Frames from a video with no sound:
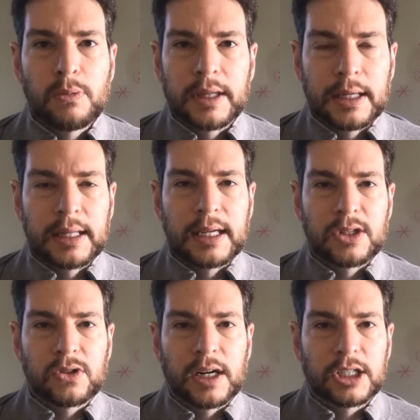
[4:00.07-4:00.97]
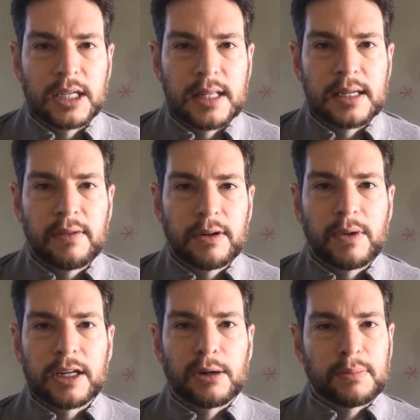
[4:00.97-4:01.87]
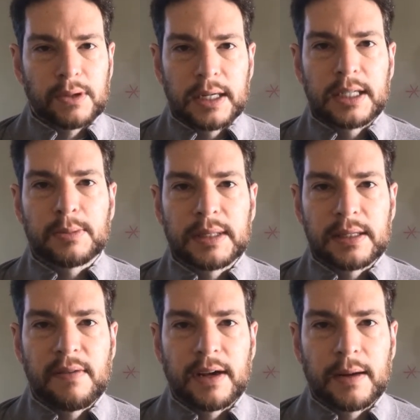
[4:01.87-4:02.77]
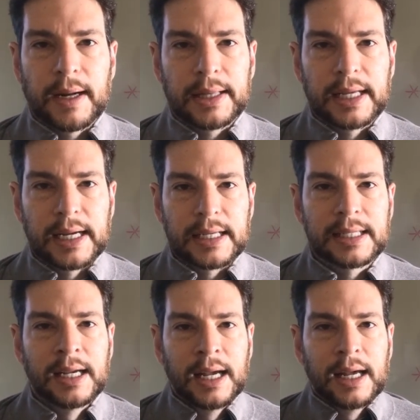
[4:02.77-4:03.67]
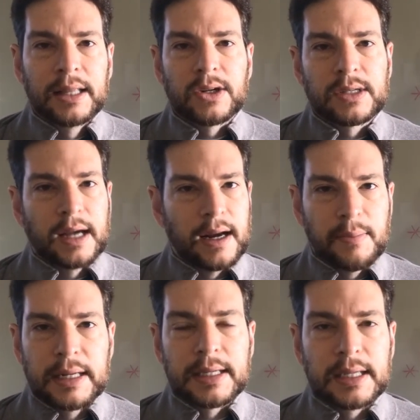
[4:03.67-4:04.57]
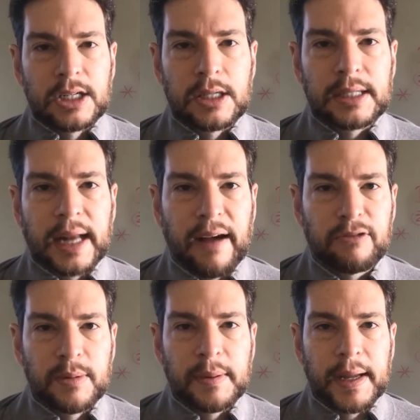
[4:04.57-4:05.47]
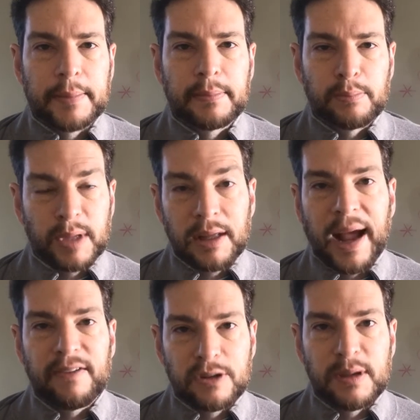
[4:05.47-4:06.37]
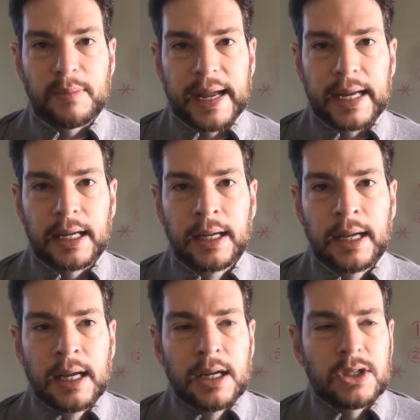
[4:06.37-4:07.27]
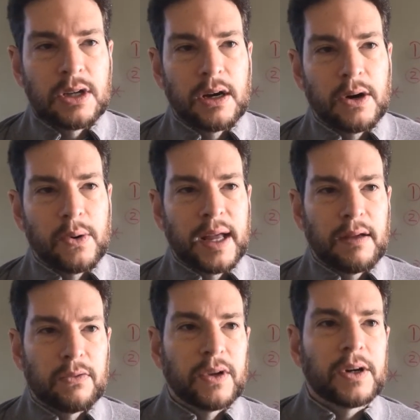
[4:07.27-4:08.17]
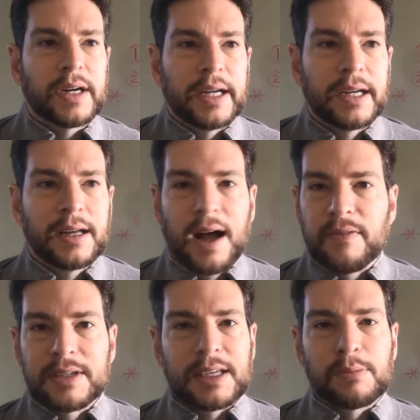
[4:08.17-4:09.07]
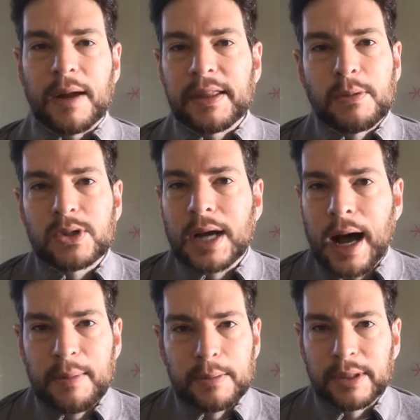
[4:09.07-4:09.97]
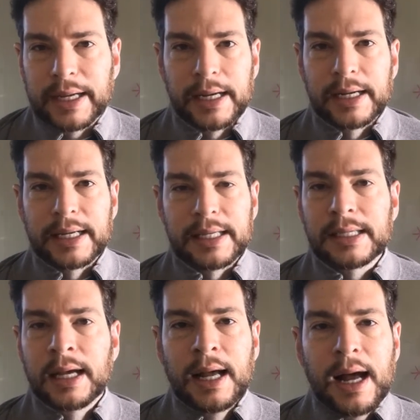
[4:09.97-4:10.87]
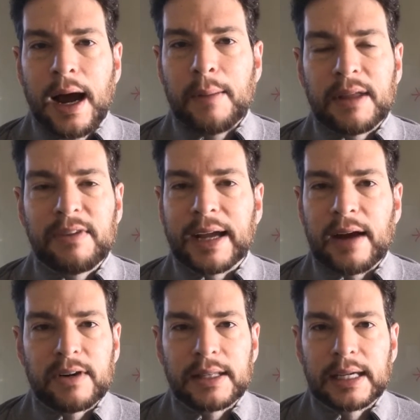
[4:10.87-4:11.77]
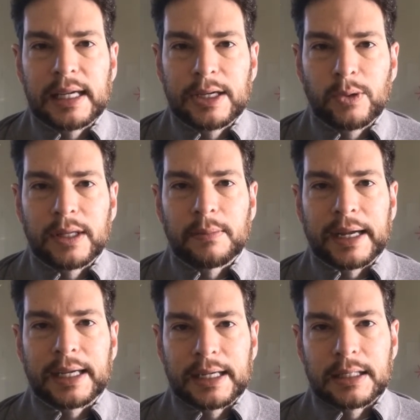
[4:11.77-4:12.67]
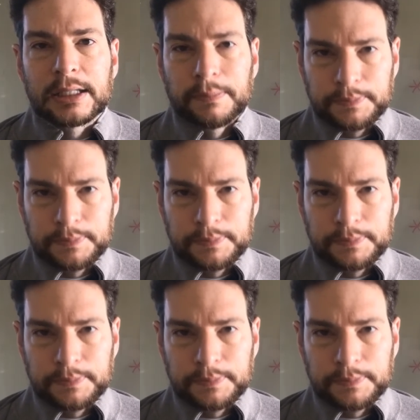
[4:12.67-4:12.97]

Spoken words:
within the instructions. Even when you're pretty specific about things, there's going to be decisions that have to be made. So a very, obviously, probably the most common plan is, I'm leaving everything equally to my kids.